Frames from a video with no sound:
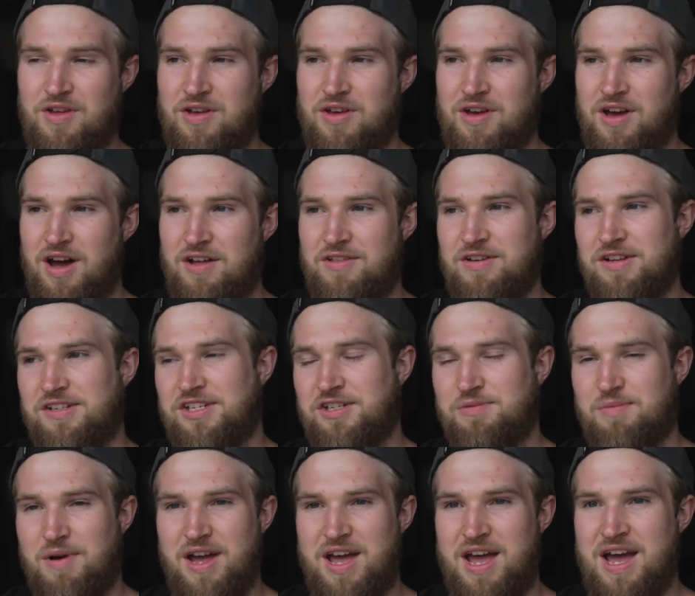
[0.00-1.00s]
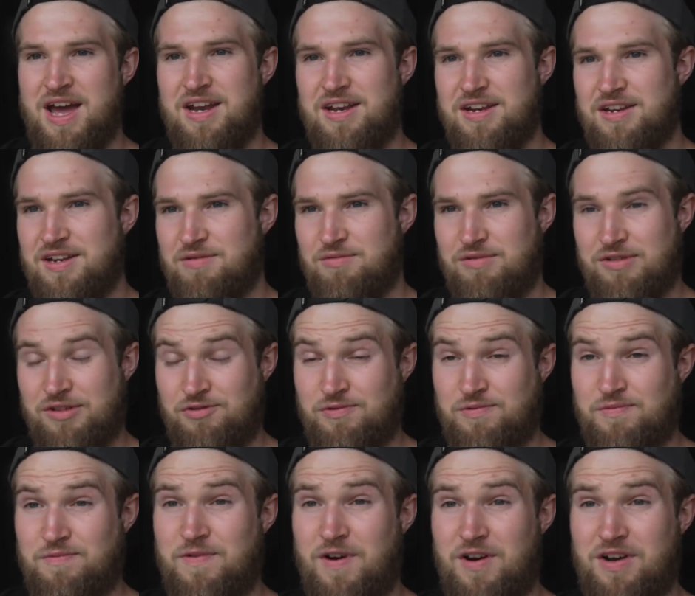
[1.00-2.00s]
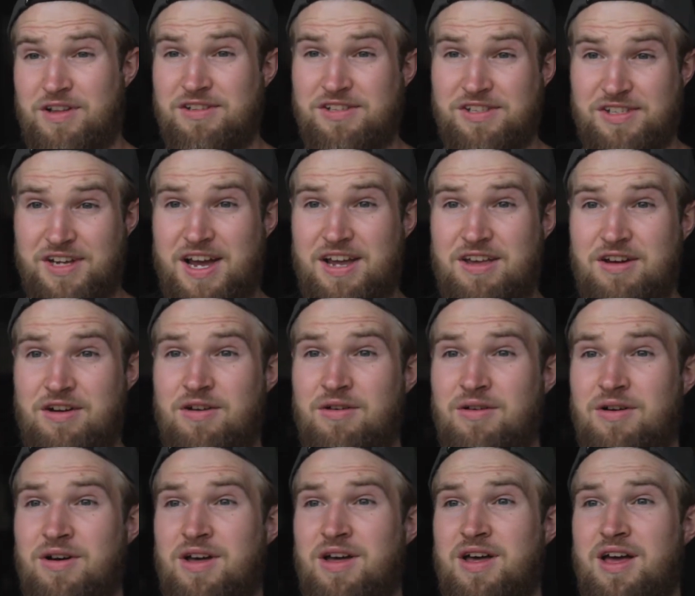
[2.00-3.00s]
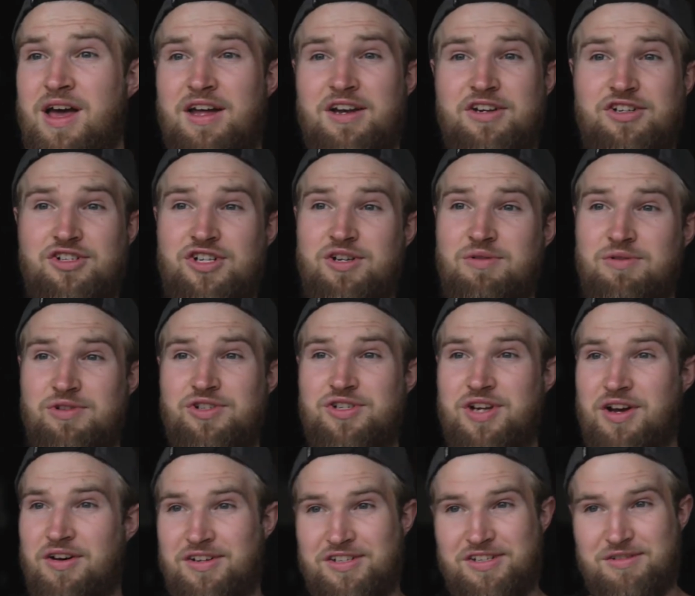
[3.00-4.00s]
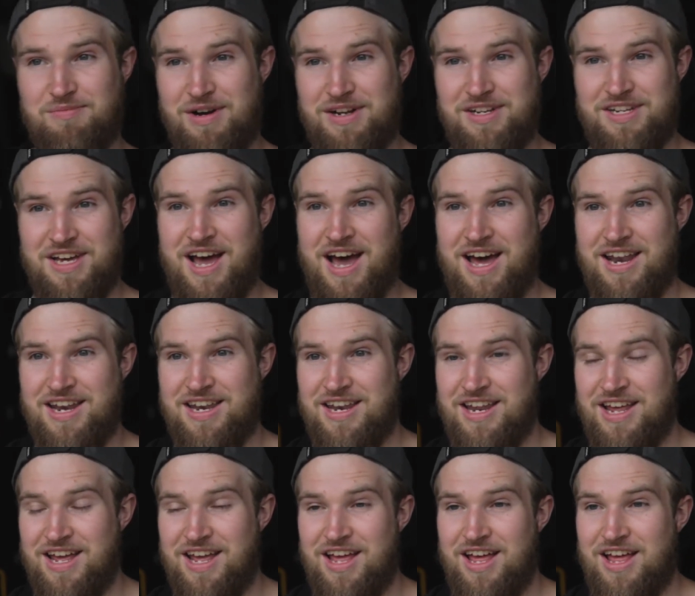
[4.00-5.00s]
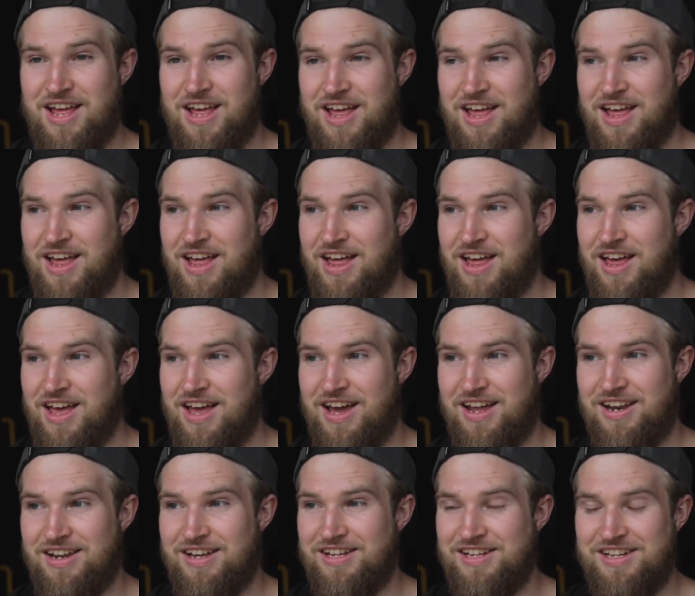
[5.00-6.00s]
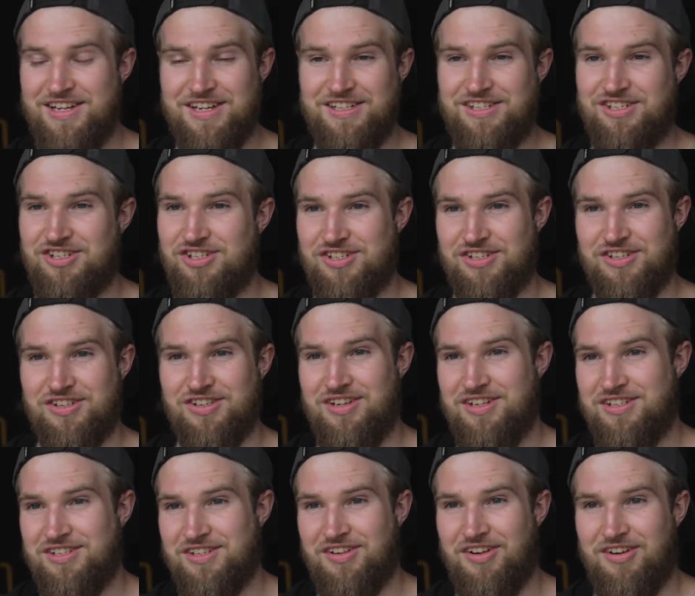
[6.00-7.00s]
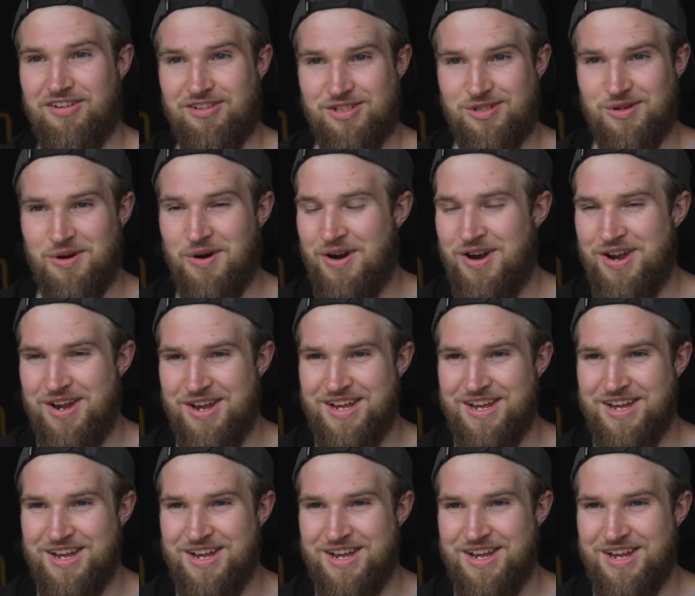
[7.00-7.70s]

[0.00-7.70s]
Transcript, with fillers: And I think it's because my aunt was fucking psycho and she was jealous of my dad. And it, it's just it's a long story.